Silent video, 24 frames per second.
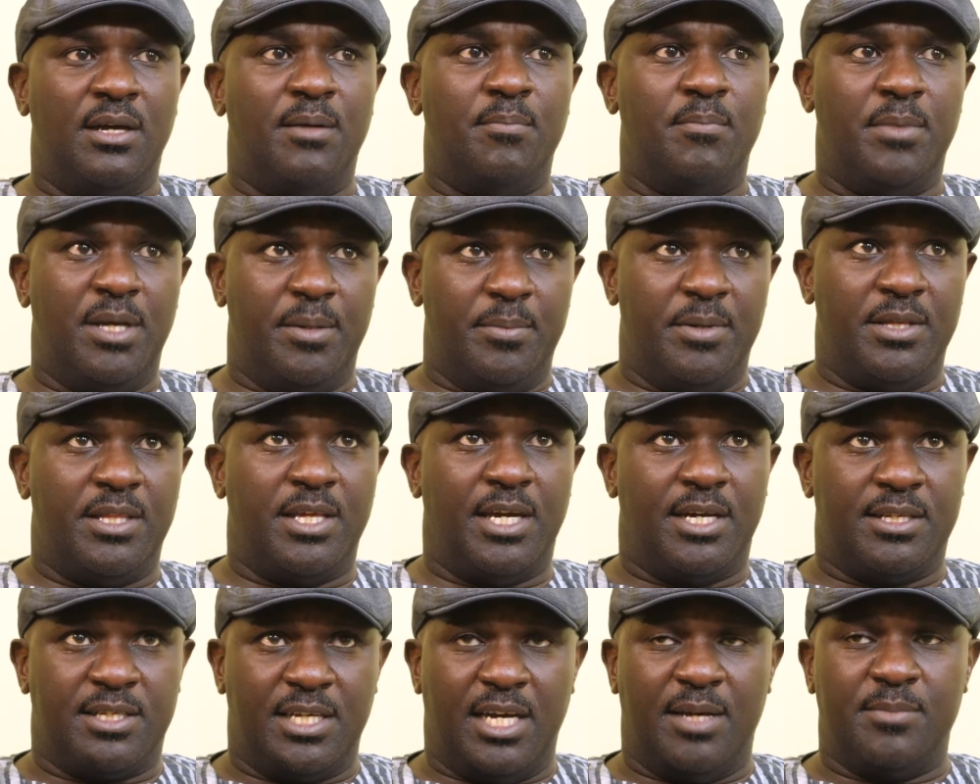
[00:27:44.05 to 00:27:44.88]
Maybe there
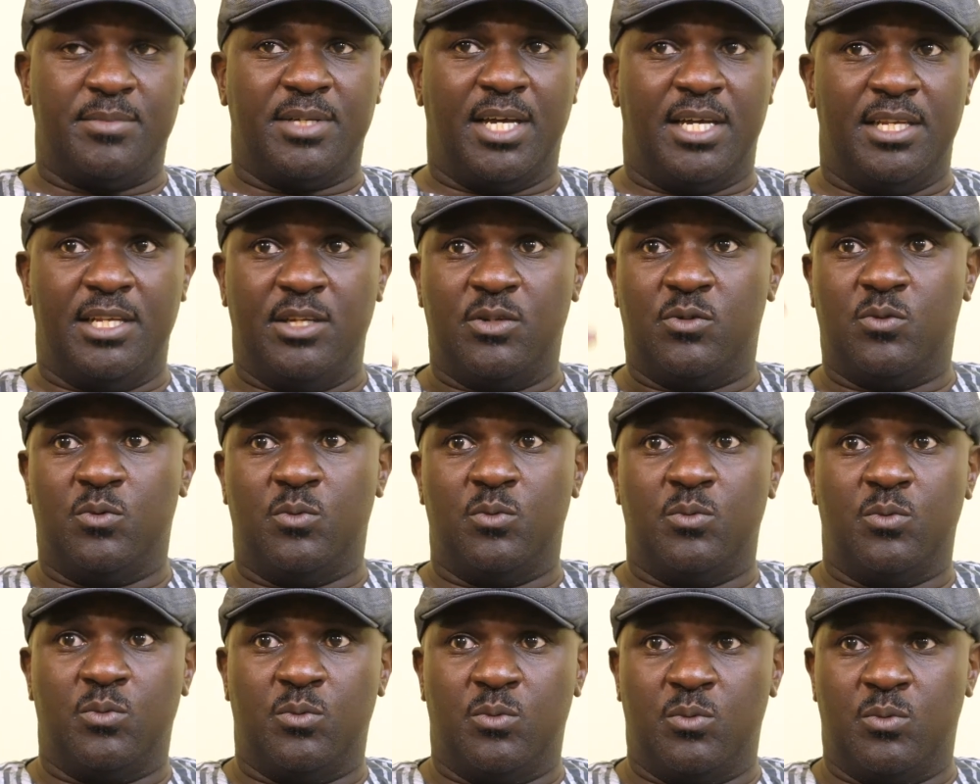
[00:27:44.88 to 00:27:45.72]
are times I need
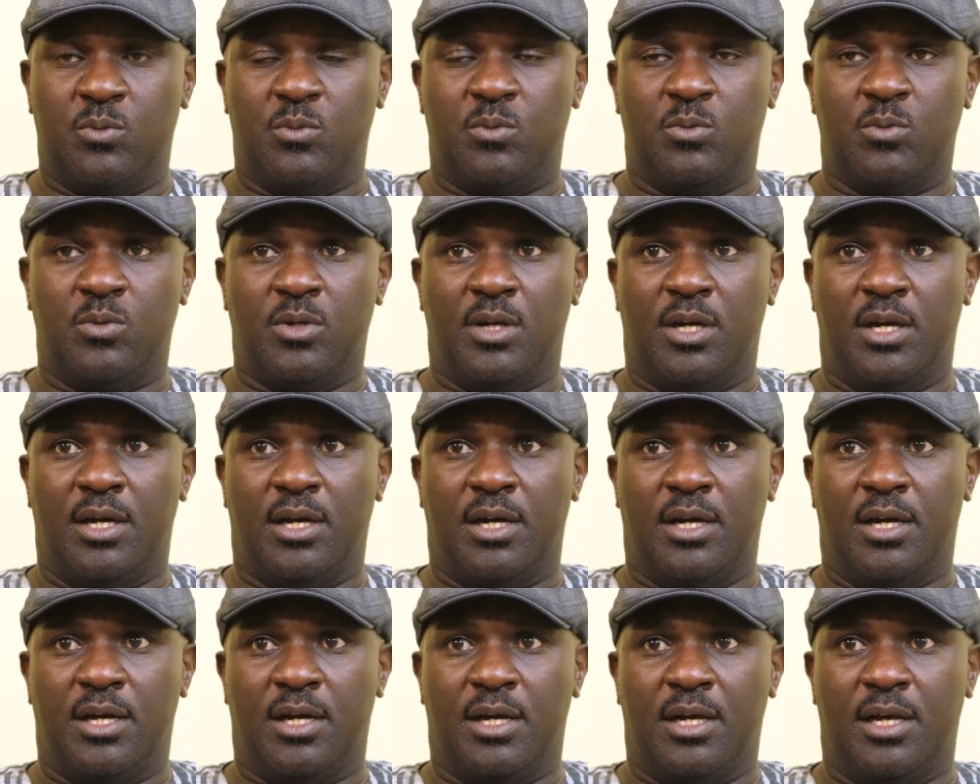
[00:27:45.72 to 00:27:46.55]
to
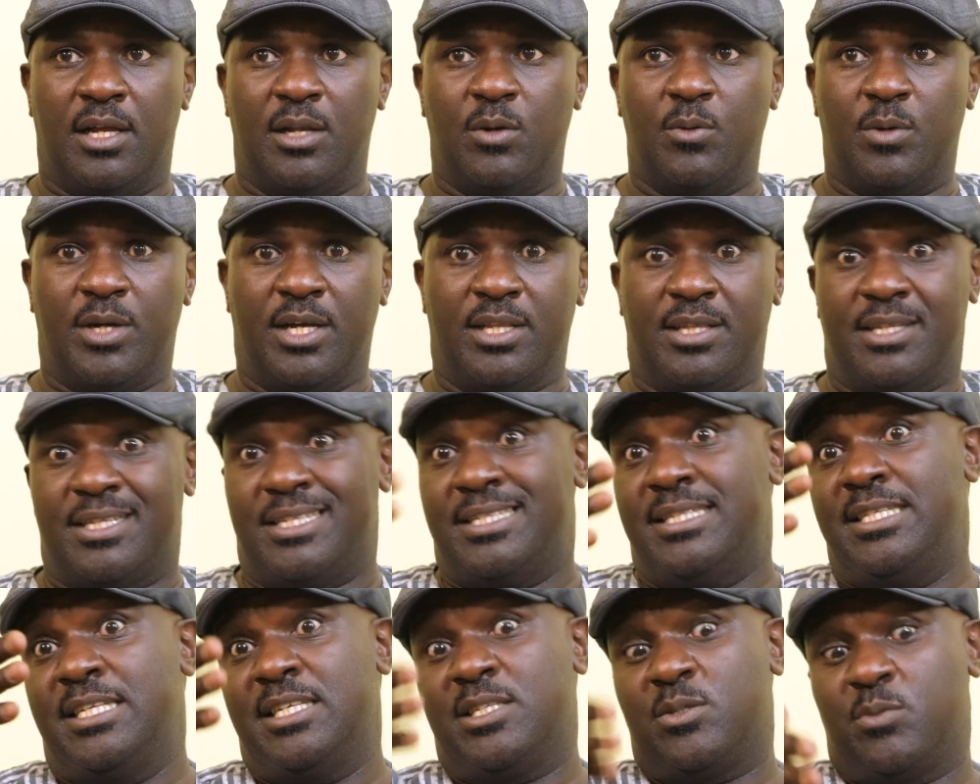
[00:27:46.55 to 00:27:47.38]
look at
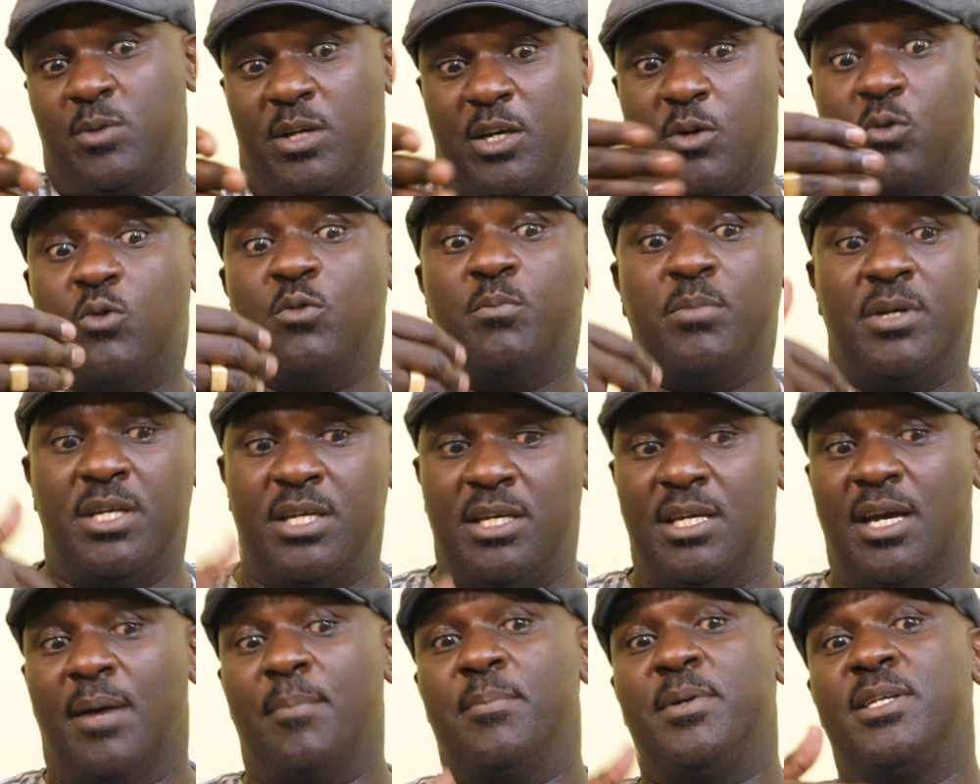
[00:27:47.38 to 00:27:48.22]
this way, could
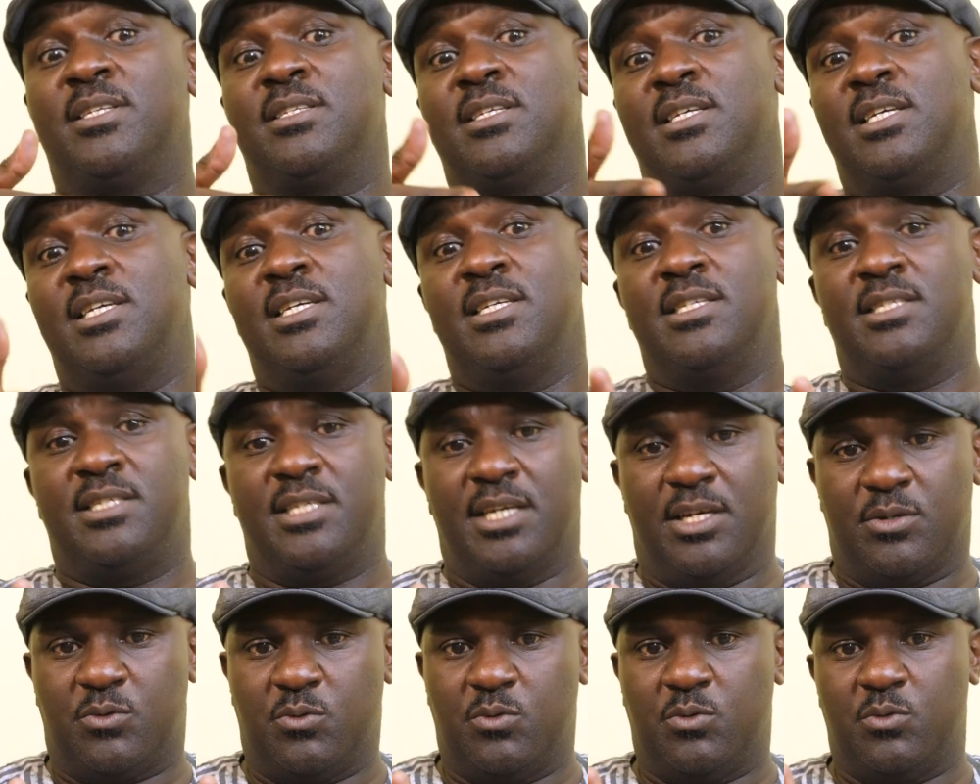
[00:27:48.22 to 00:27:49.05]
be a bit
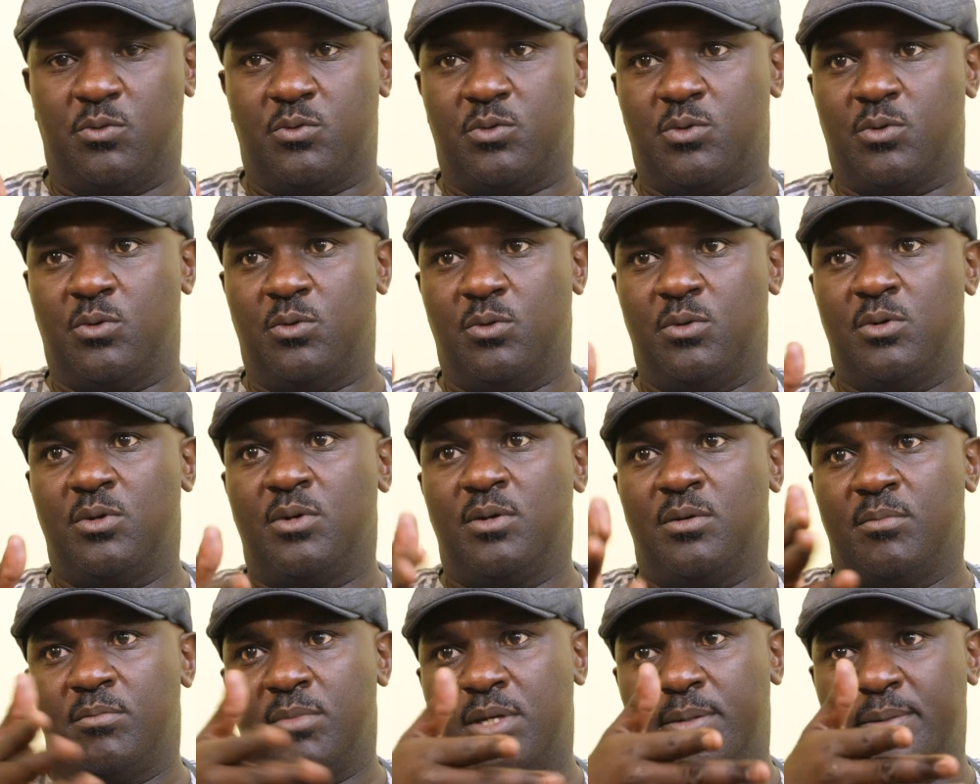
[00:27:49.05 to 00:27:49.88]
easier to do so.
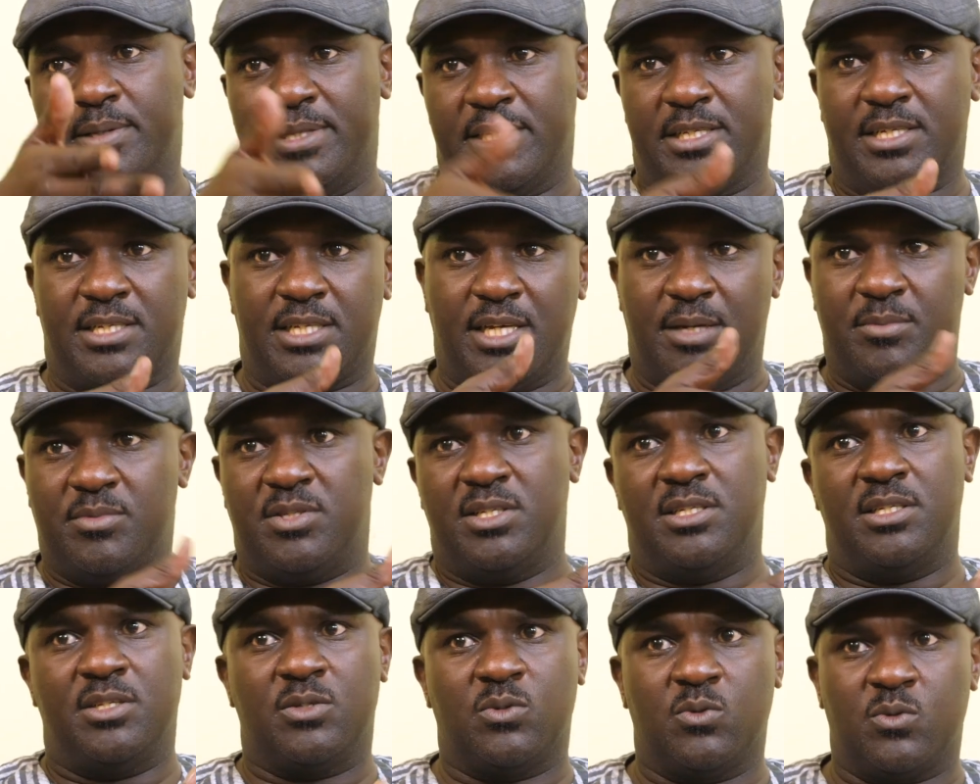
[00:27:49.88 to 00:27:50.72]
Maybe there's a time
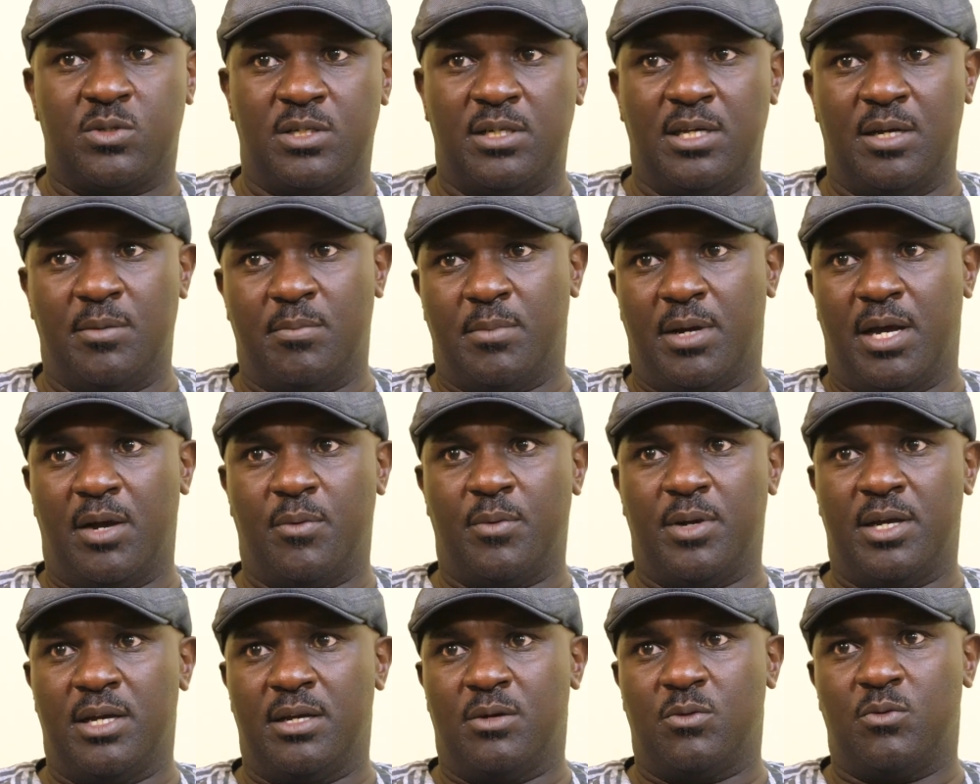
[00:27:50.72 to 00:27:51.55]
she needs to see it my
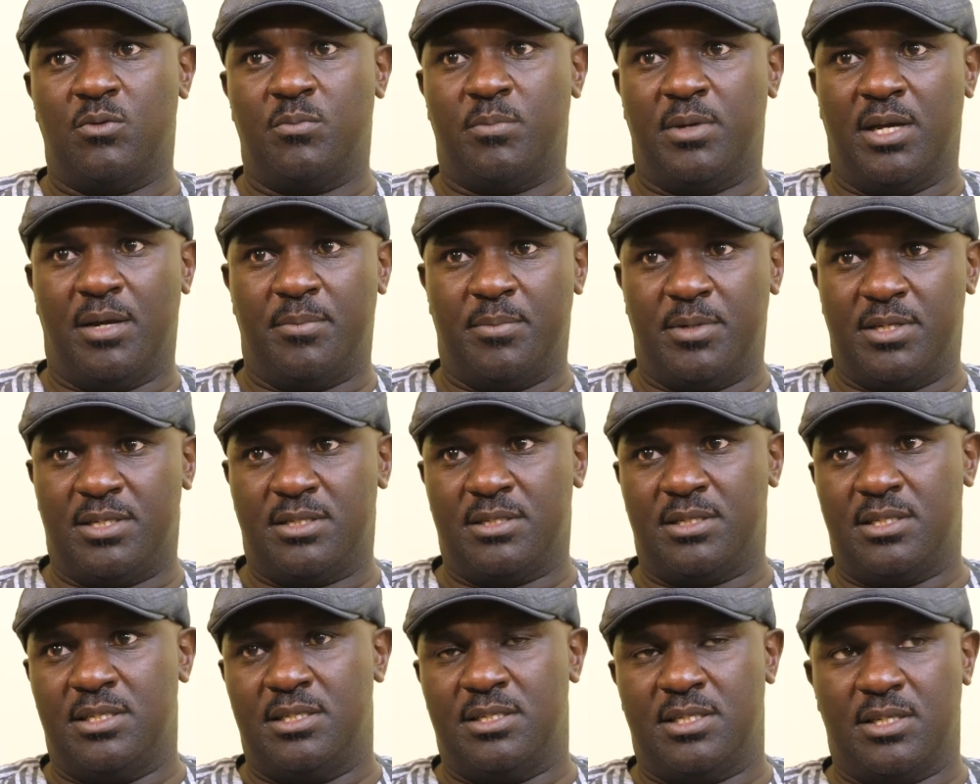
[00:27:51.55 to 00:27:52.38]
way, could be a
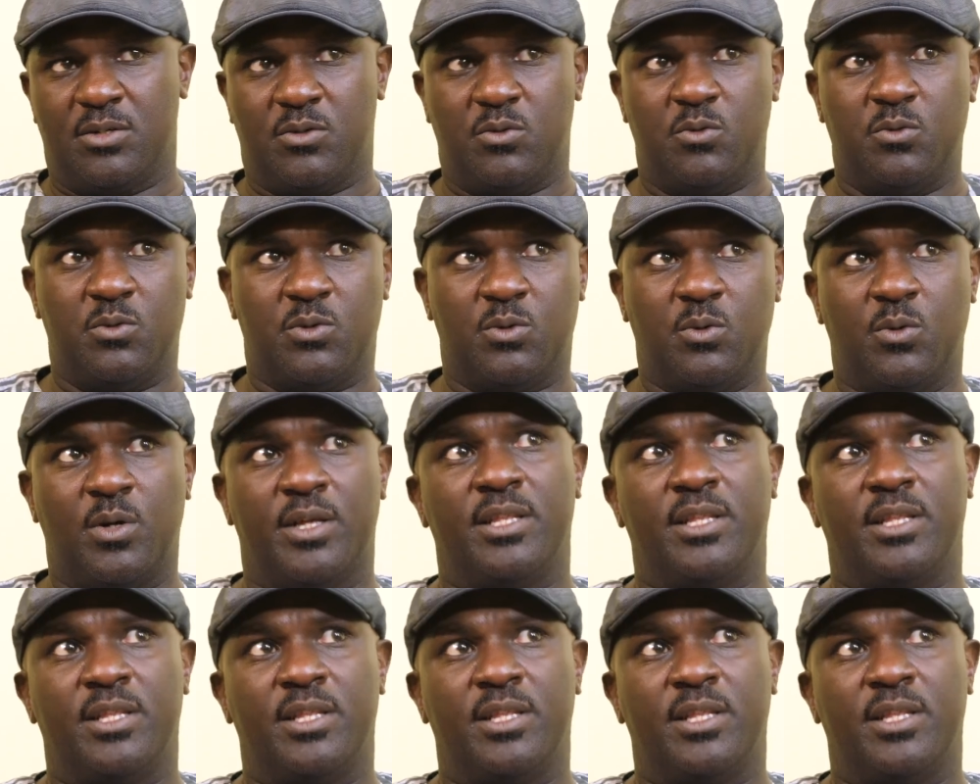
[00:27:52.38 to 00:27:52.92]
bit easier to do so.